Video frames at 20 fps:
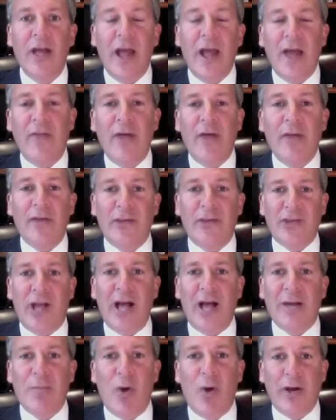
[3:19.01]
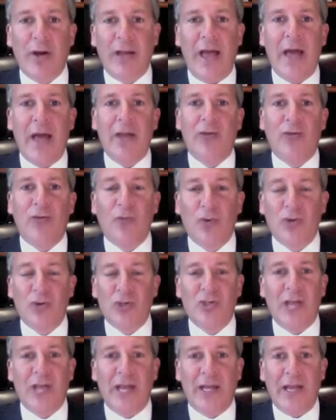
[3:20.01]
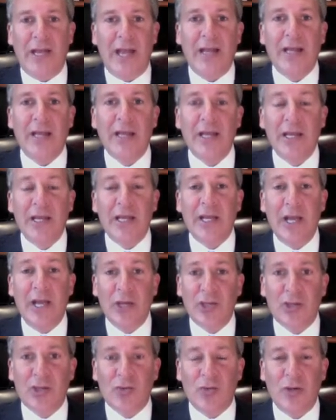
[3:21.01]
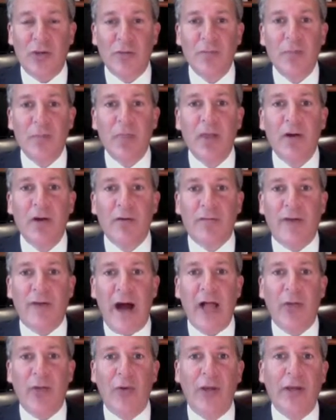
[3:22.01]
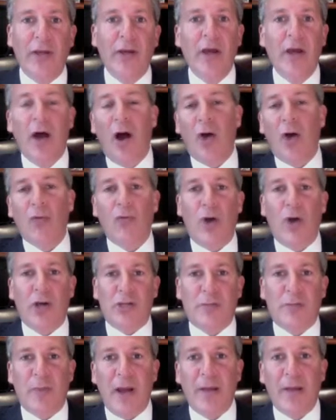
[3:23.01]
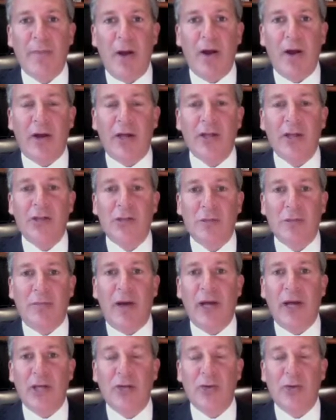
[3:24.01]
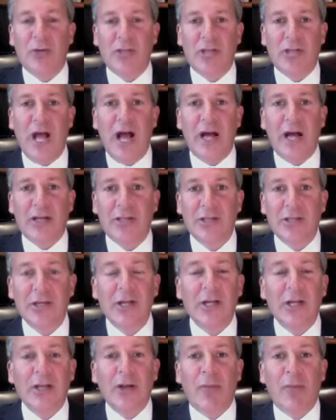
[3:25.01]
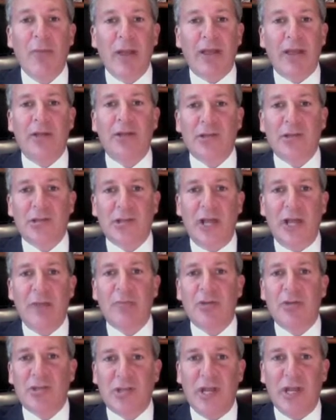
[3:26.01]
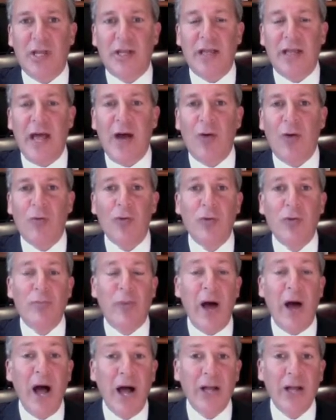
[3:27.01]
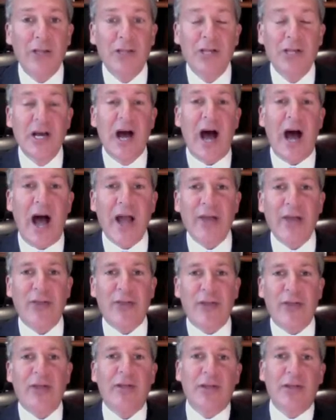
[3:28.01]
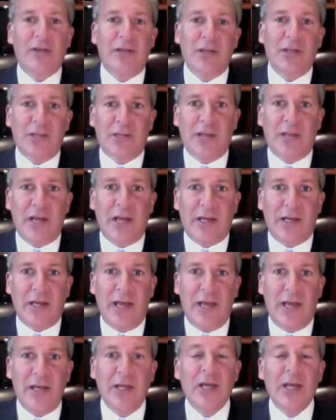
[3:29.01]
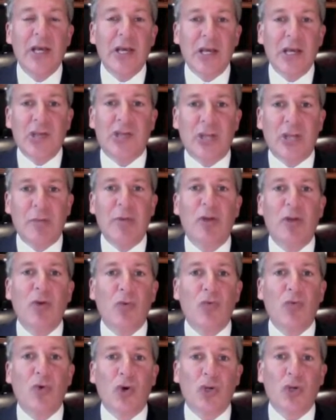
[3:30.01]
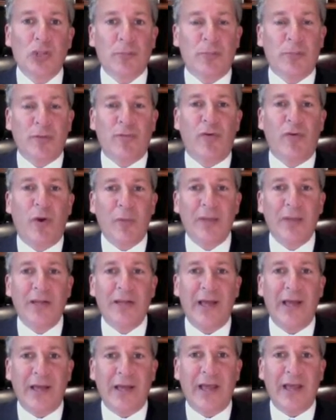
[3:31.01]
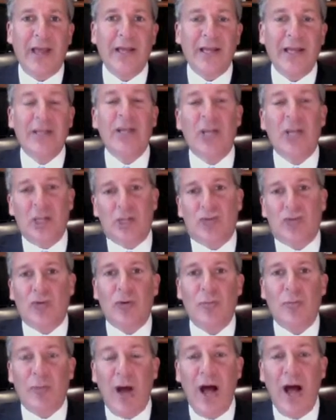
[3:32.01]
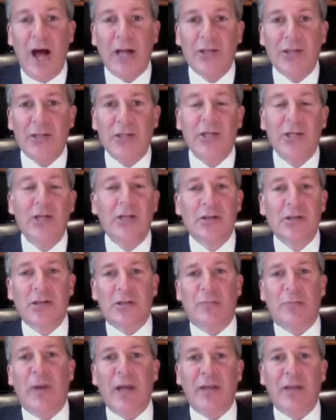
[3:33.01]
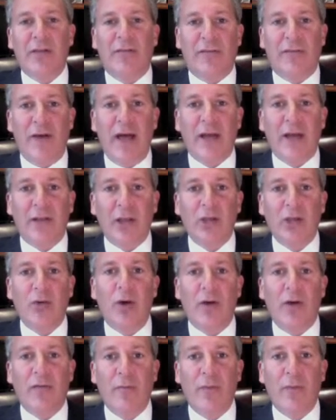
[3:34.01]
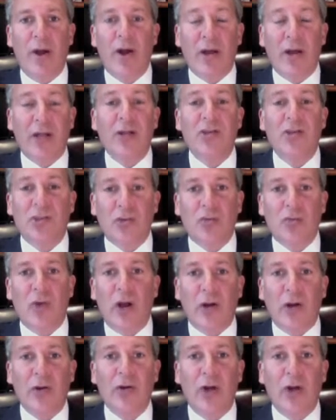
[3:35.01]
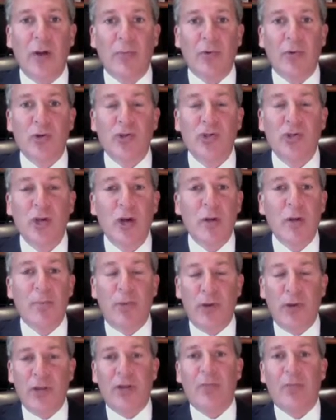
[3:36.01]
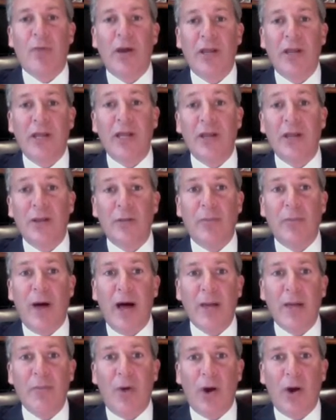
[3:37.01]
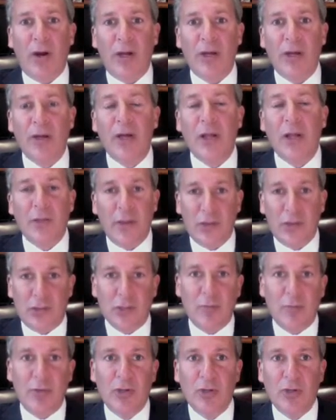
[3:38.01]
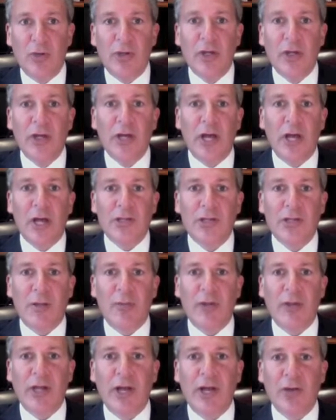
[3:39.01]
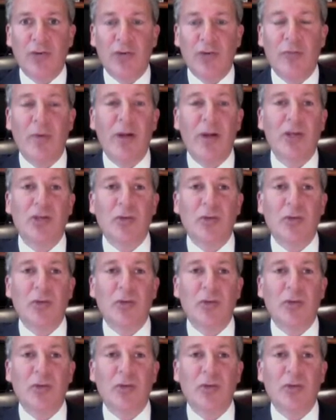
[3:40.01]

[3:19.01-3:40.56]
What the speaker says: And then the stock market had its worst decade in history following a rush by Americans to buy U.S. stocks. They're making the same mistake now with bonds. I think that this decade is going to be the worst performing decade in the history of bonds, despite the fact that you have Americans in record numbers putting their money into the bond market. They should be doing something else with the money.